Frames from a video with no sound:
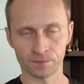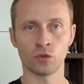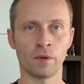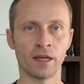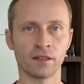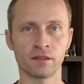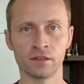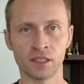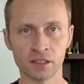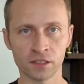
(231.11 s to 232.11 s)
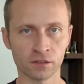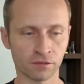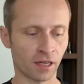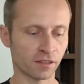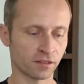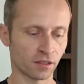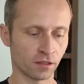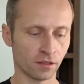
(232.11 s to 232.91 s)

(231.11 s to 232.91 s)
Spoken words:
to make decision faster,